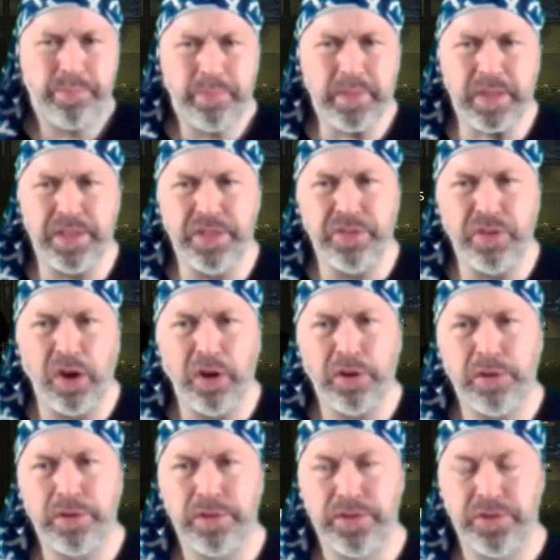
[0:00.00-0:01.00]
there
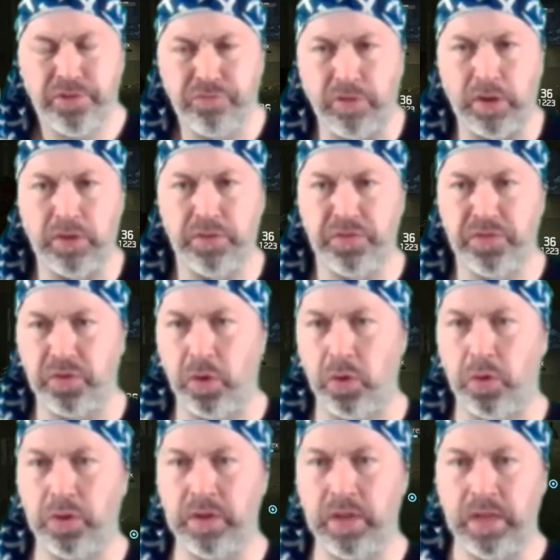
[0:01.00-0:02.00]
are struggles
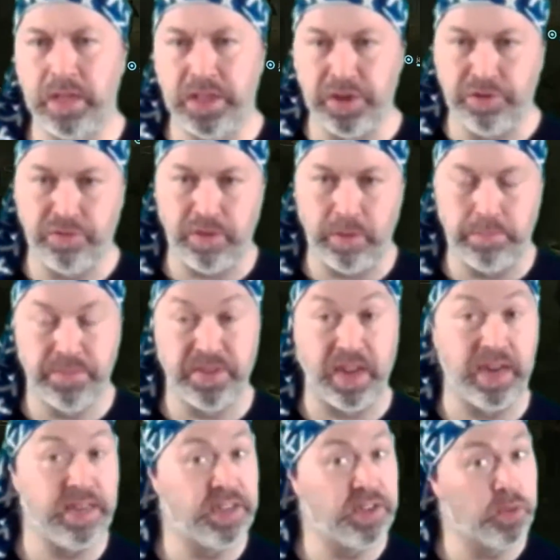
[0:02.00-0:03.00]
on the crumb
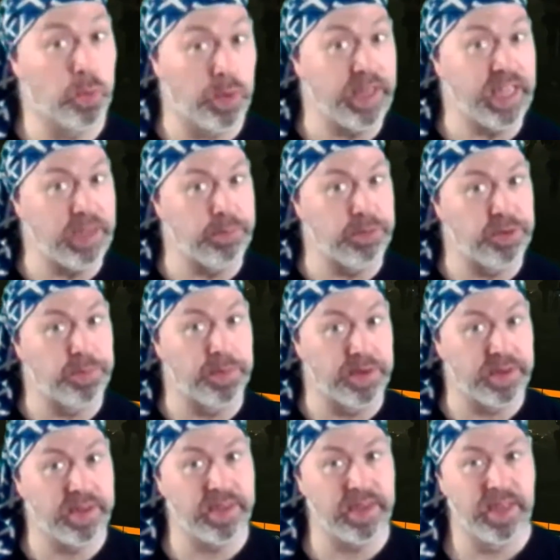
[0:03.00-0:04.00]
side, as Wingy would put
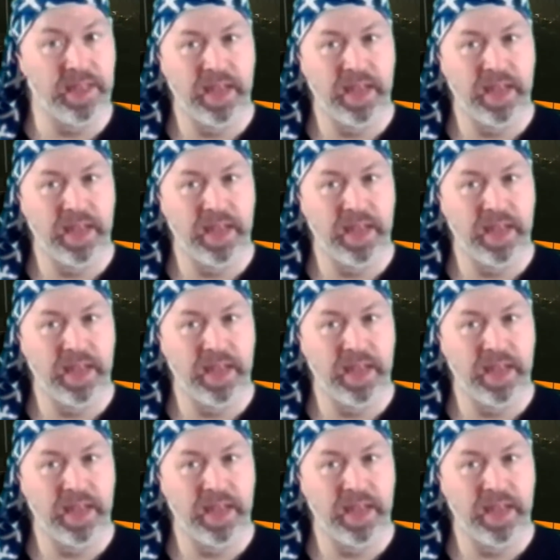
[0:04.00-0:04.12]
it,